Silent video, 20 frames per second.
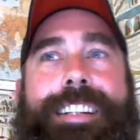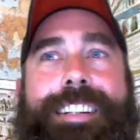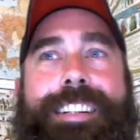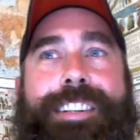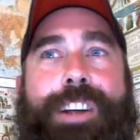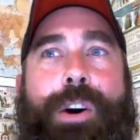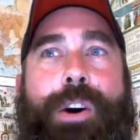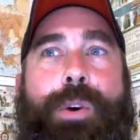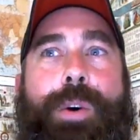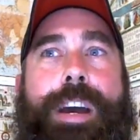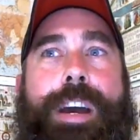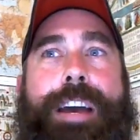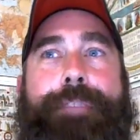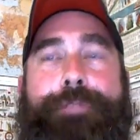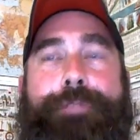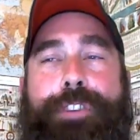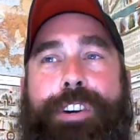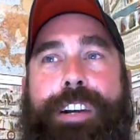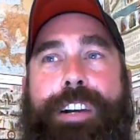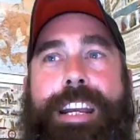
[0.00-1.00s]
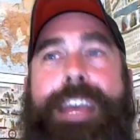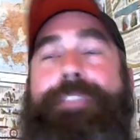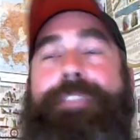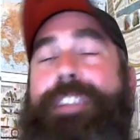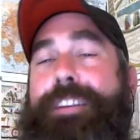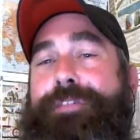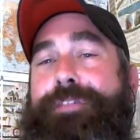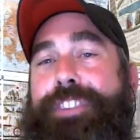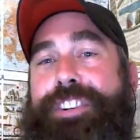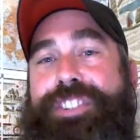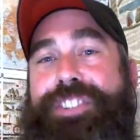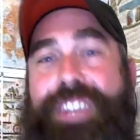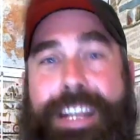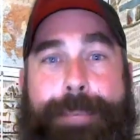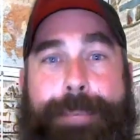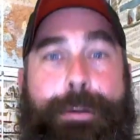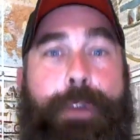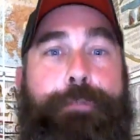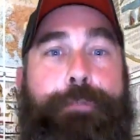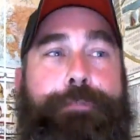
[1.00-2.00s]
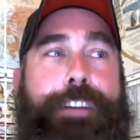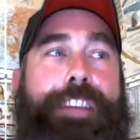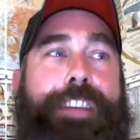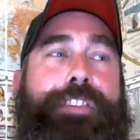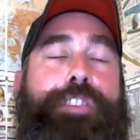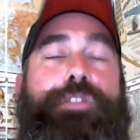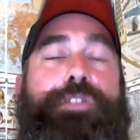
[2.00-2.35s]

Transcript: you know, if you're even if the GMO feed that